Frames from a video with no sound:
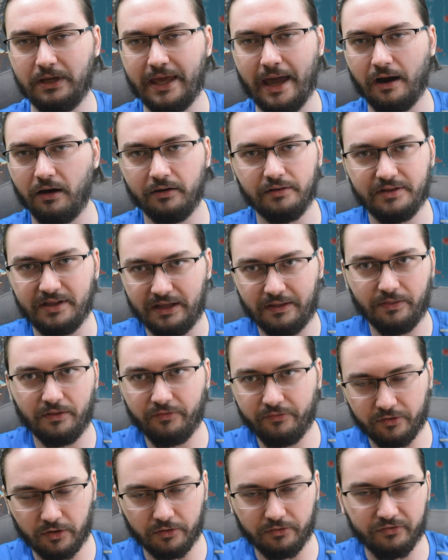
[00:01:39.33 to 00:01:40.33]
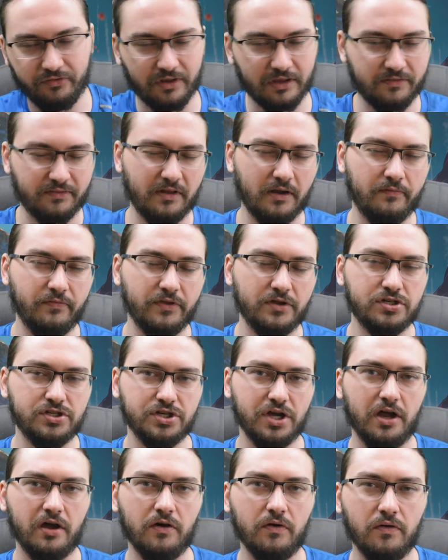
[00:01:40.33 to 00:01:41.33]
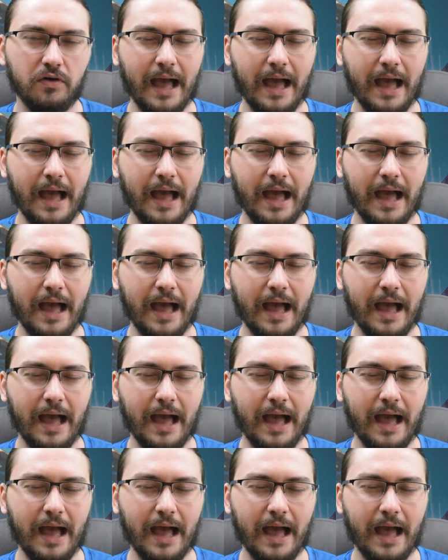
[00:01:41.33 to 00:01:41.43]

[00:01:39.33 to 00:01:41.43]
guaranteed, the first season of the show.